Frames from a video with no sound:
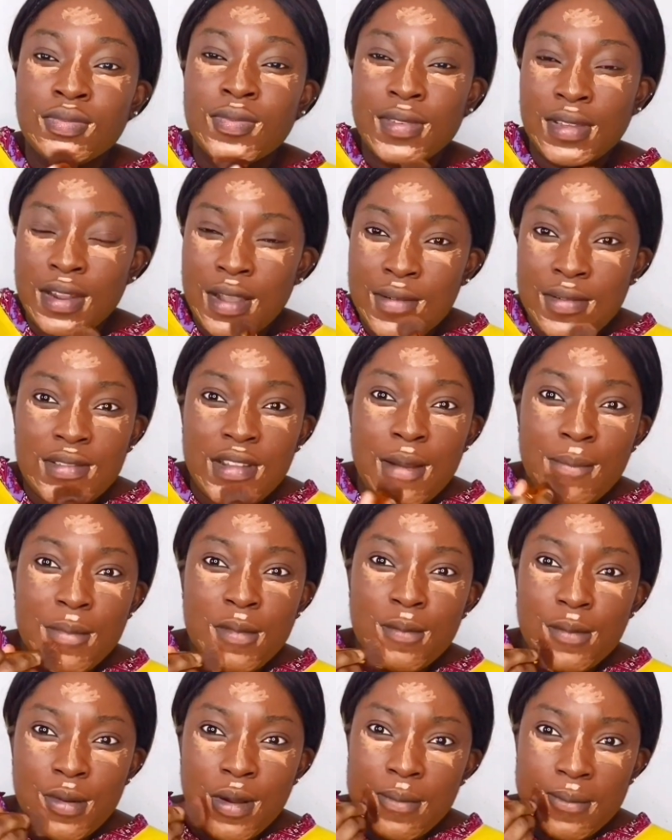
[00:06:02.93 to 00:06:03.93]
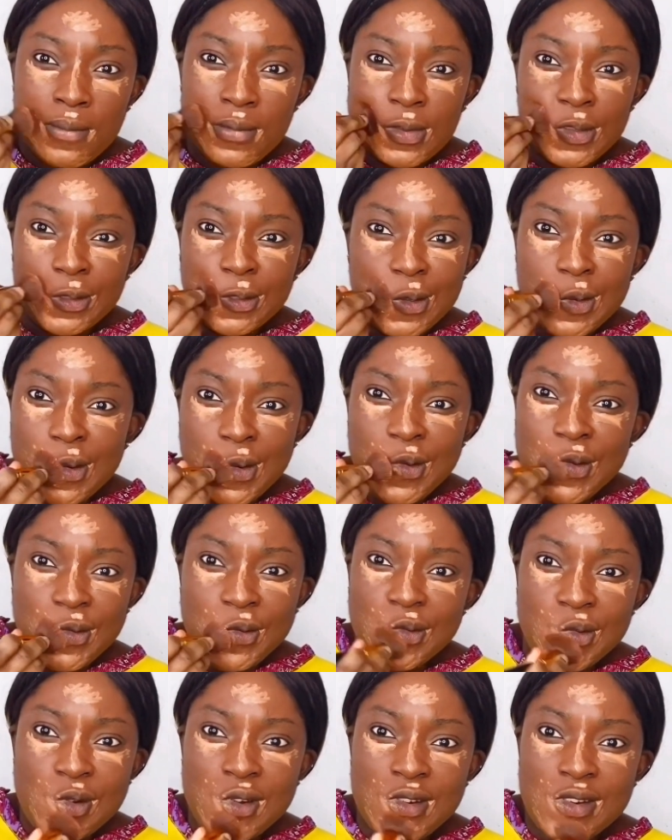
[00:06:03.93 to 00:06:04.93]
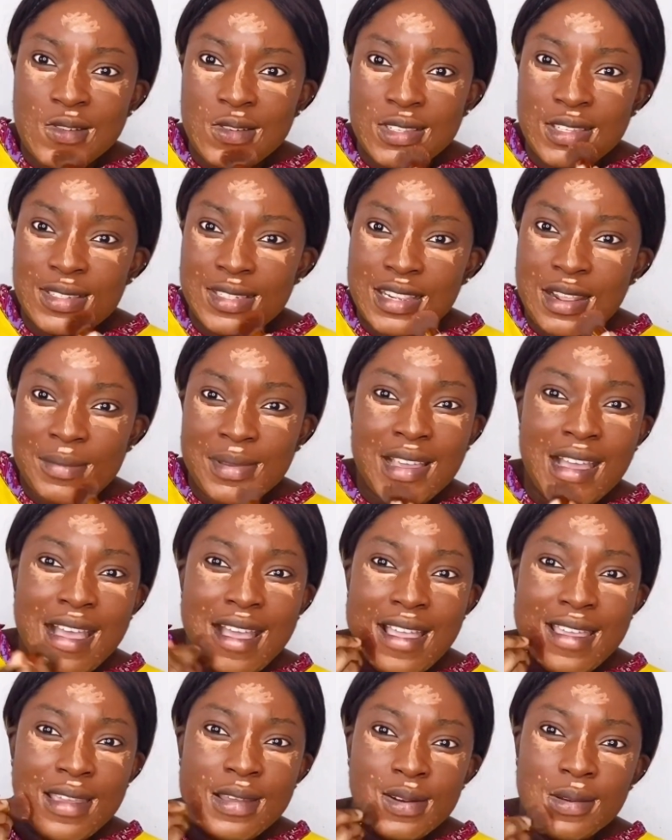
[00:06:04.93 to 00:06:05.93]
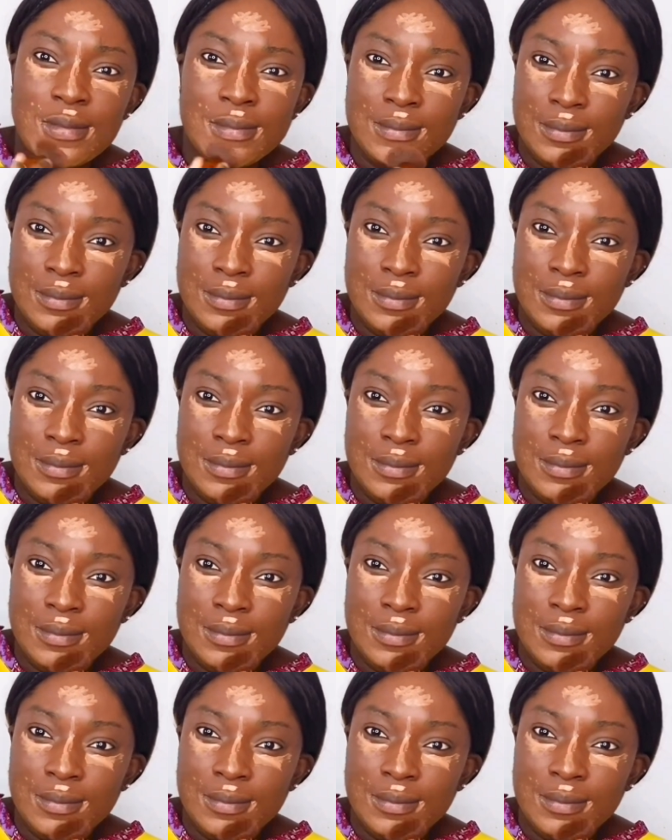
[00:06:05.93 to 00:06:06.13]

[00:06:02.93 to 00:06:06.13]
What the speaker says: I would have boom to say, oh, for not to say, Mikai, you know.